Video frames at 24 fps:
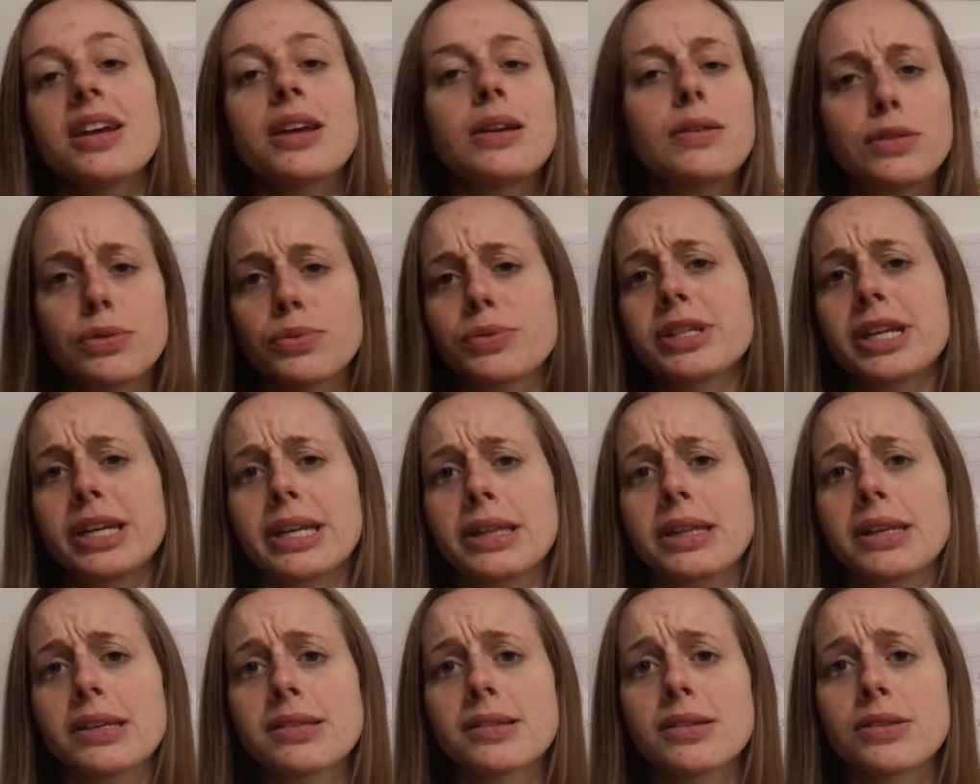It was
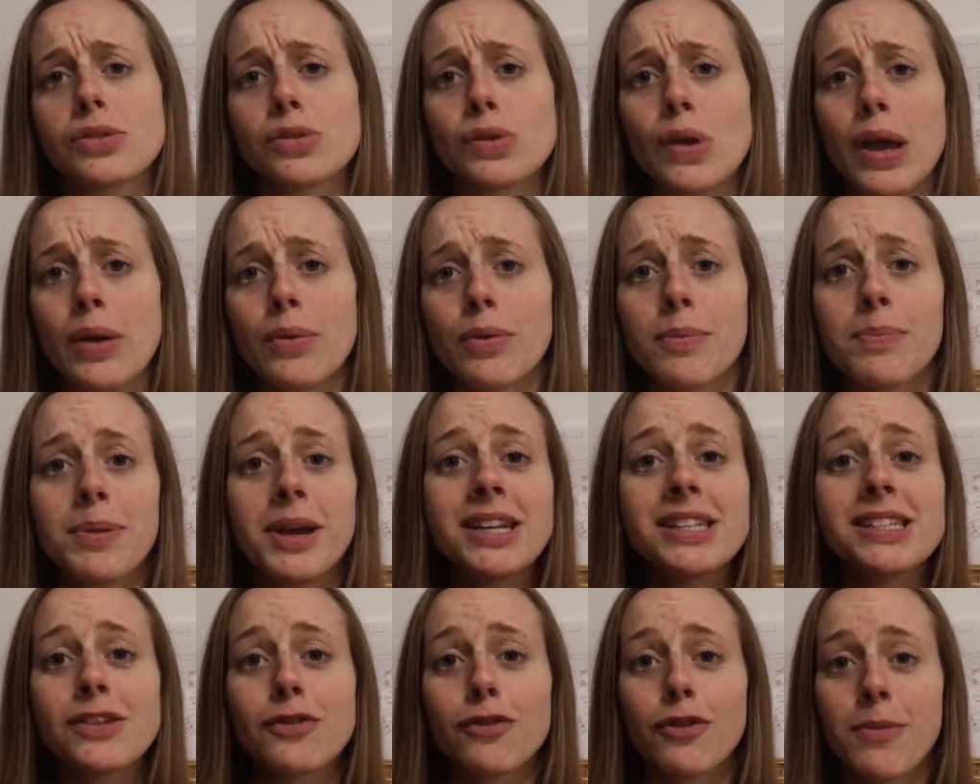ridiculous. So I
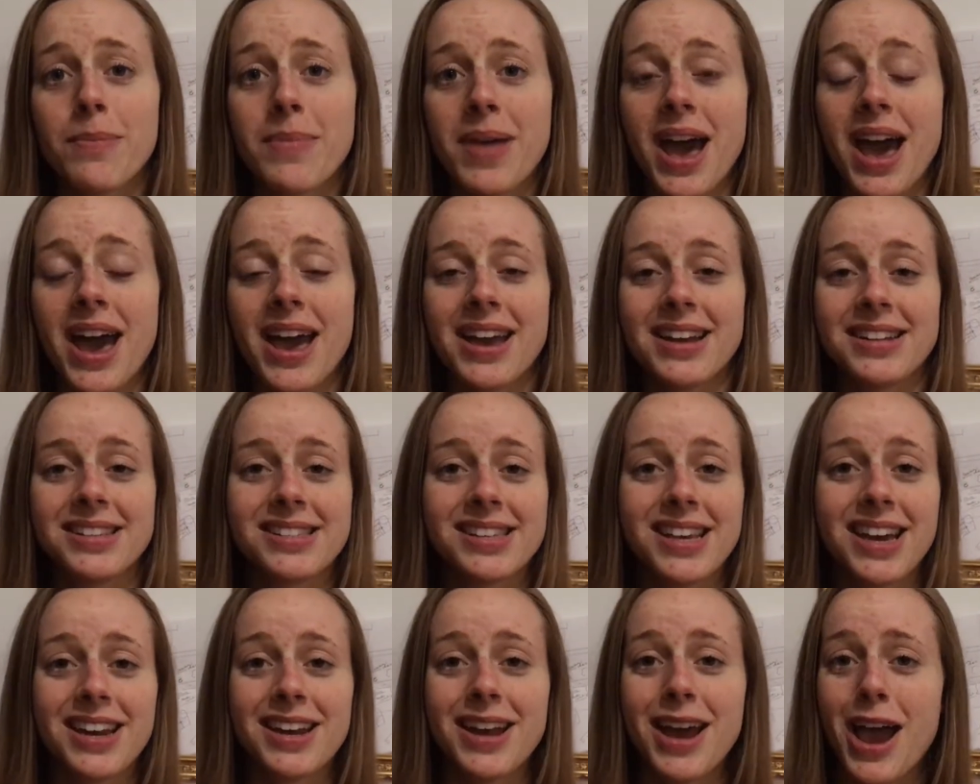repented from that and
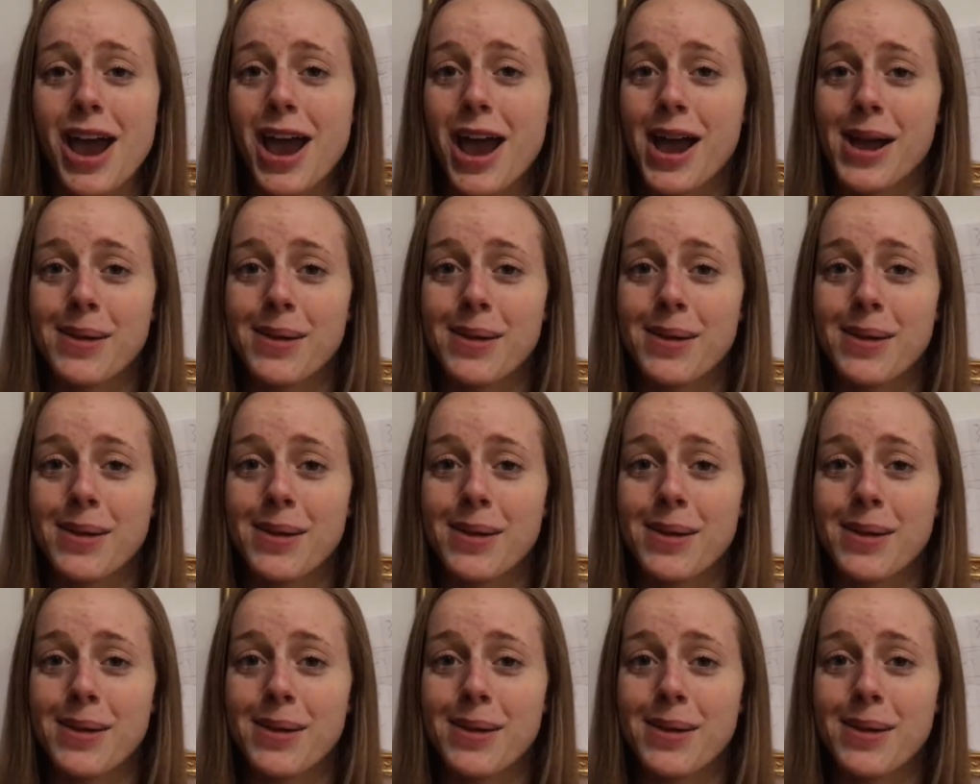said,